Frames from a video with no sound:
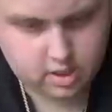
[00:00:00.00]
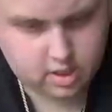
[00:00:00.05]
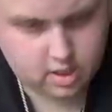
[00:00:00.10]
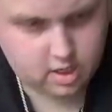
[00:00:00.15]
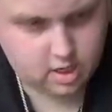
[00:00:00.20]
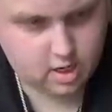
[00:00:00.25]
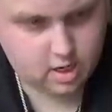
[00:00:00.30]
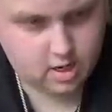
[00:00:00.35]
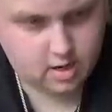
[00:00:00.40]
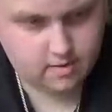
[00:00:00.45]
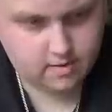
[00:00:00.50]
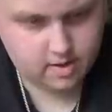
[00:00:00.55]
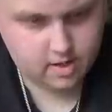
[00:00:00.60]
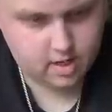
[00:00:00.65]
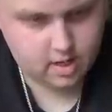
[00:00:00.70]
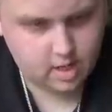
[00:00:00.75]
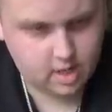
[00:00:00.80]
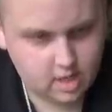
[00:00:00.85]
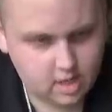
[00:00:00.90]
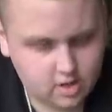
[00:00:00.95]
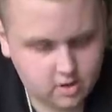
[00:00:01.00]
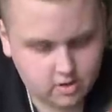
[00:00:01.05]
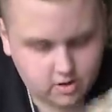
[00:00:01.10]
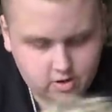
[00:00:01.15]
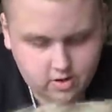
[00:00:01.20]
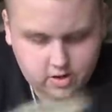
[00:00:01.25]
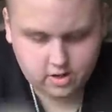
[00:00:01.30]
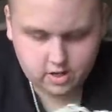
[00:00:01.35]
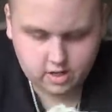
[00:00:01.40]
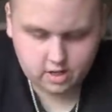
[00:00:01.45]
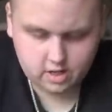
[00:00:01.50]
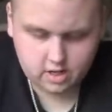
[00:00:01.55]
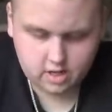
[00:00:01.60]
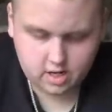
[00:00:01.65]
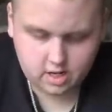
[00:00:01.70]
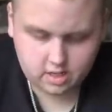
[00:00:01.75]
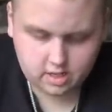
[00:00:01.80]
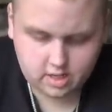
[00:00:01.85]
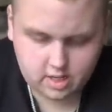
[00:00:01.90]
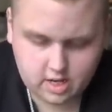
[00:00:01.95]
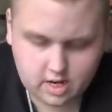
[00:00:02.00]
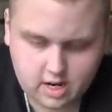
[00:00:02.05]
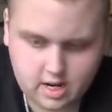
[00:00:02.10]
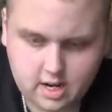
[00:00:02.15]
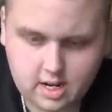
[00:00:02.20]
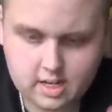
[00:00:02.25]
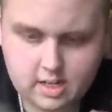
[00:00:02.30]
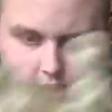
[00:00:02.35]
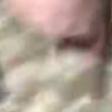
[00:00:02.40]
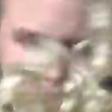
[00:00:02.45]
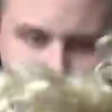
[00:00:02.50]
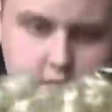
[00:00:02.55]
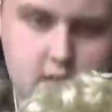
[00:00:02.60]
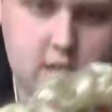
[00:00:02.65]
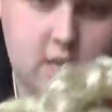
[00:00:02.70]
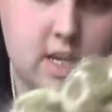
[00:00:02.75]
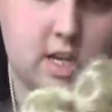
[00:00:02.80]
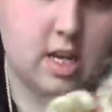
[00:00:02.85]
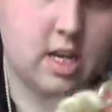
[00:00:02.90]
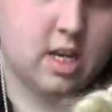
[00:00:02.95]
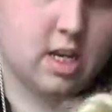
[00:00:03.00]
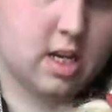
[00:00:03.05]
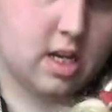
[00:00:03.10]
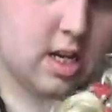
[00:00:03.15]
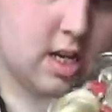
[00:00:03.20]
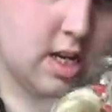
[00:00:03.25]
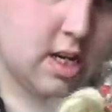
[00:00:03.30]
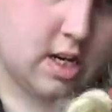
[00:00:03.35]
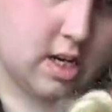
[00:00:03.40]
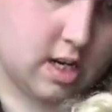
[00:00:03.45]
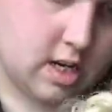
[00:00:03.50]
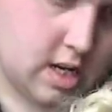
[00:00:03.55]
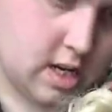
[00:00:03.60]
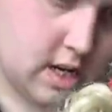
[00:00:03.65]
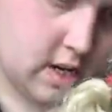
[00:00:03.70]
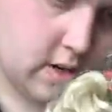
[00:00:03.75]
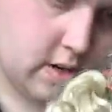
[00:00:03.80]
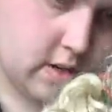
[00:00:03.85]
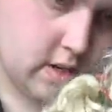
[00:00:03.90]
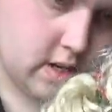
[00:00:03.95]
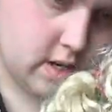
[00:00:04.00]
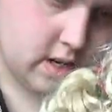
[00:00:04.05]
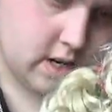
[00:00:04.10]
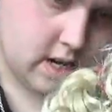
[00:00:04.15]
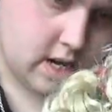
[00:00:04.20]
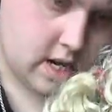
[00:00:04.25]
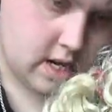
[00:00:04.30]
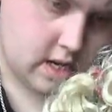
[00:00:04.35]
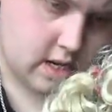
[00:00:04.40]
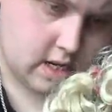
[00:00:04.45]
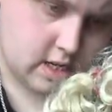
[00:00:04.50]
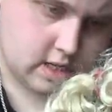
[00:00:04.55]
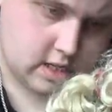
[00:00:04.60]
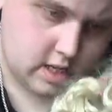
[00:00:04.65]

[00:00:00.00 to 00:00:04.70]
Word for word: Have a date on her, not that I see. Not on the neck. It